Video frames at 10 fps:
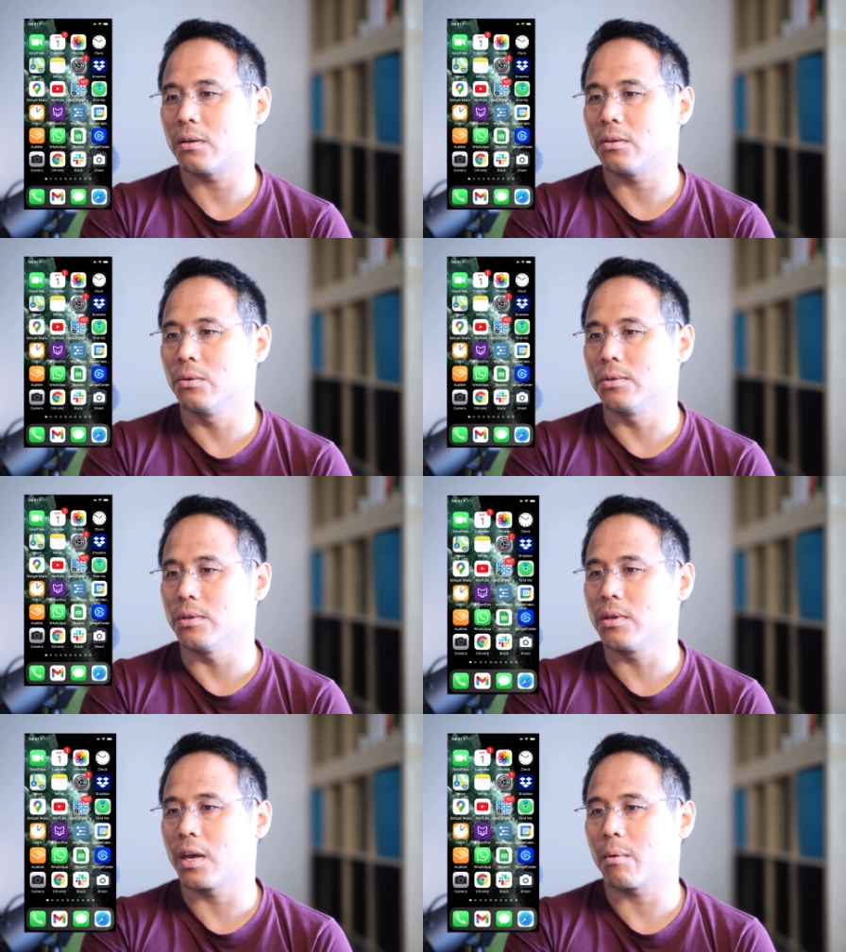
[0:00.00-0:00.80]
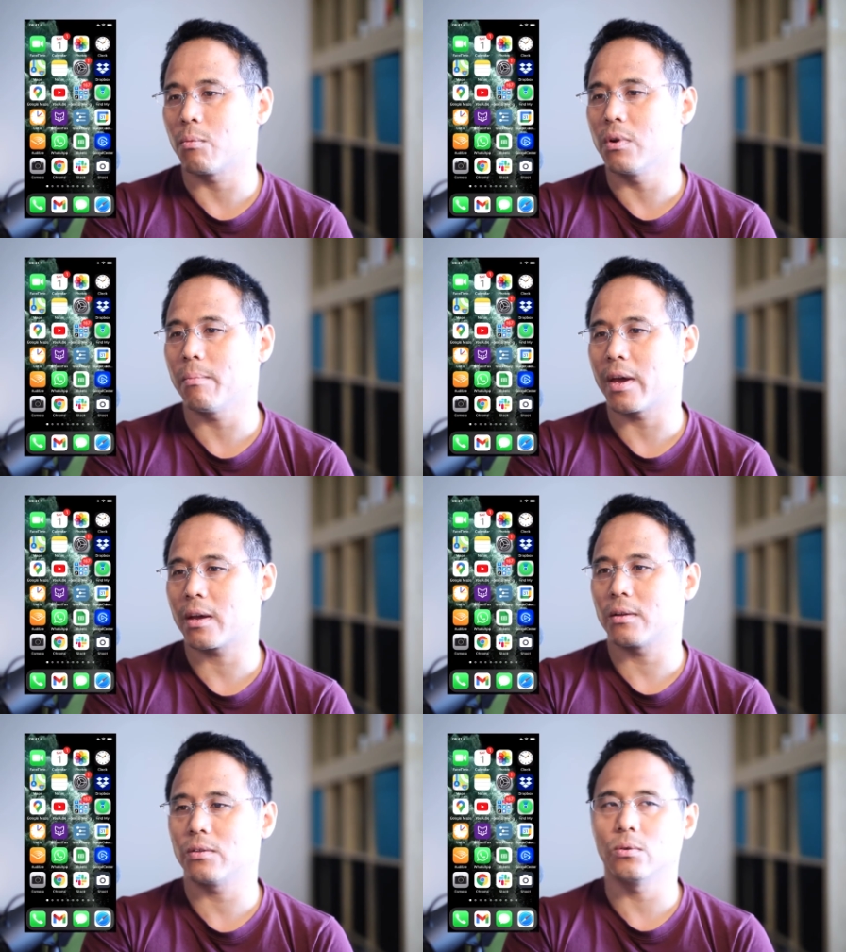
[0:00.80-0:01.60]
use Ecamm with a
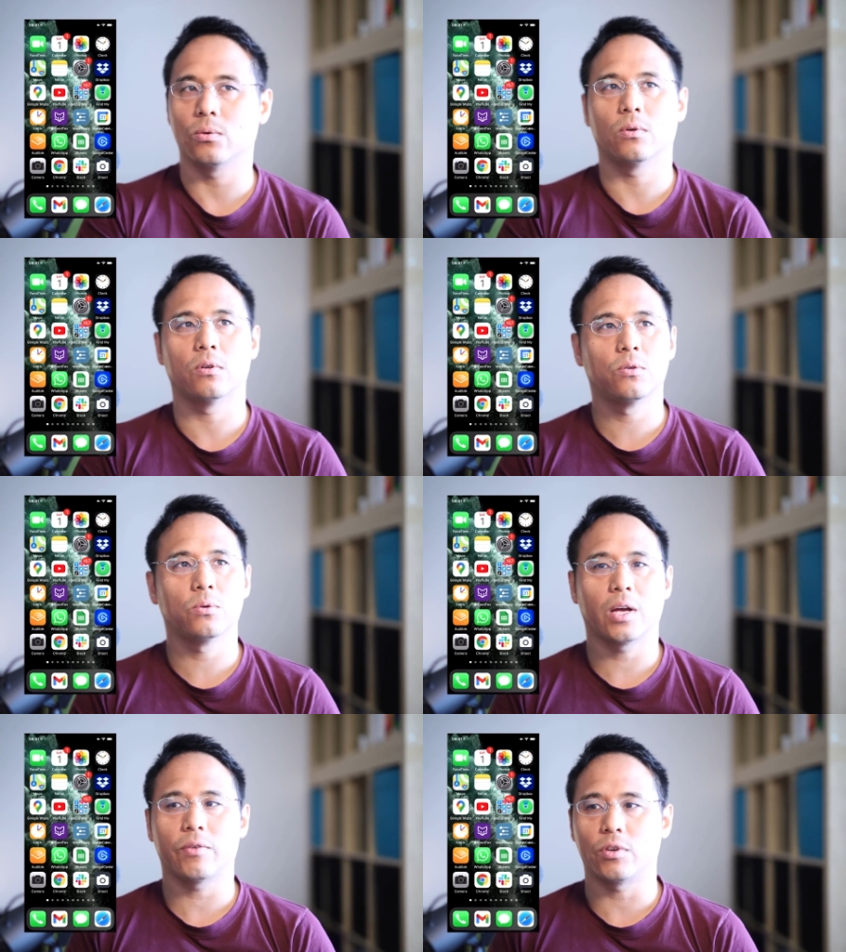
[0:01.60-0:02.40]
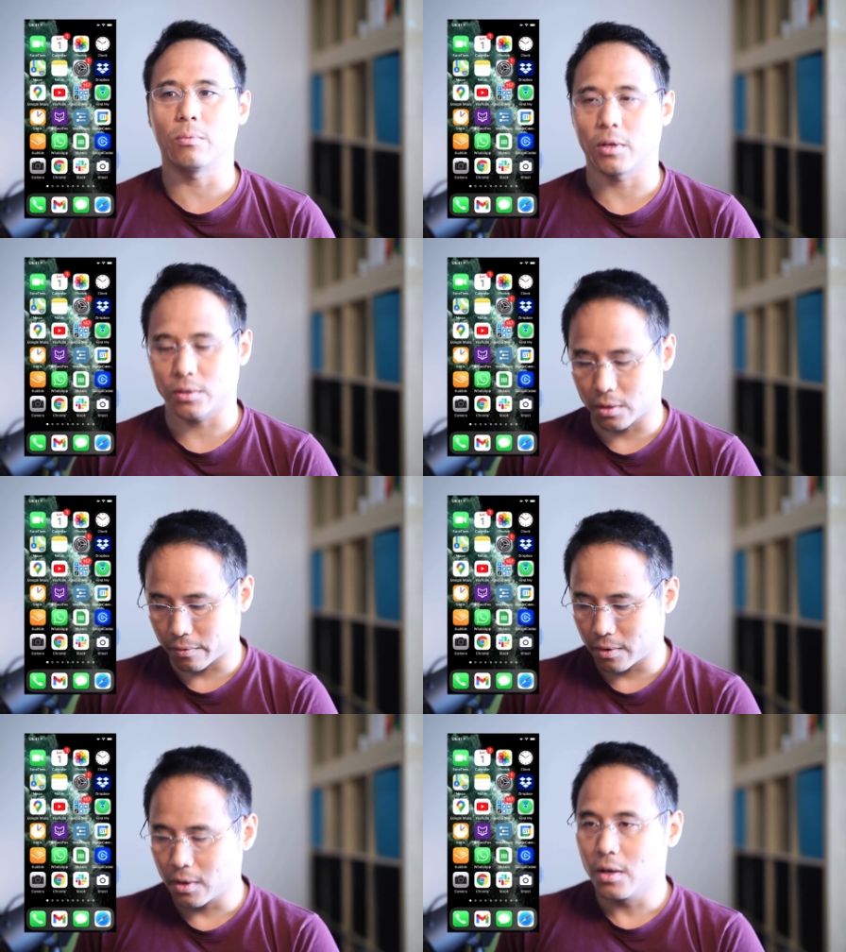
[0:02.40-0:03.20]
Mac to do live streaming and stuff.